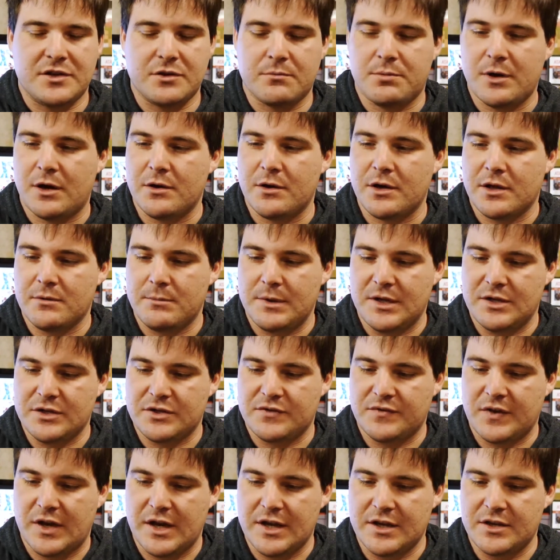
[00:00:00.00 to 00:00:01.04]
You're probably going to be just
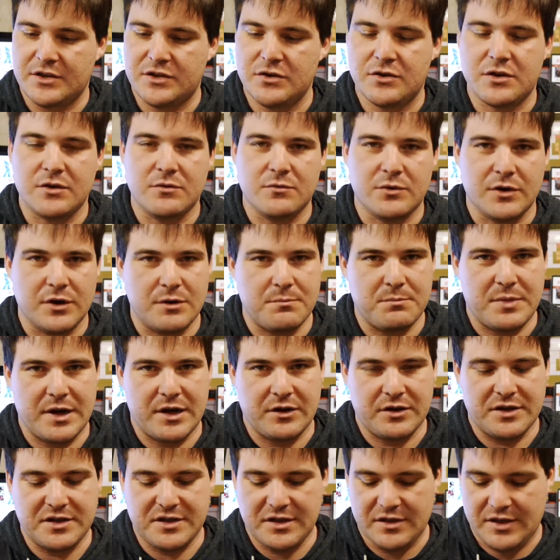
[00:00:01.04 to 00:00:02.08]
fine, because you can really
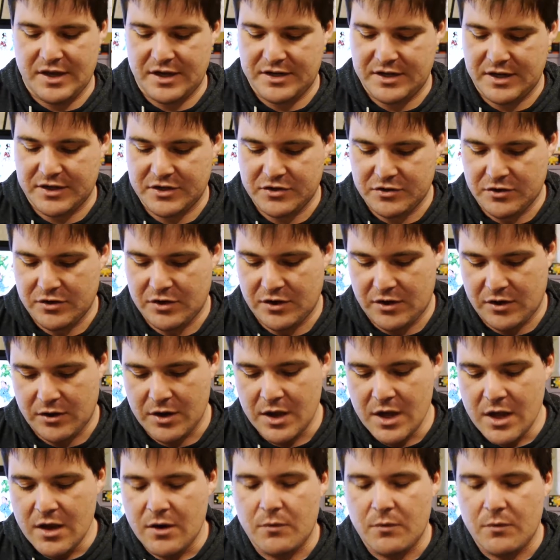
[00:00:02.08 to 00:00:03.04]
barely see that texture at all.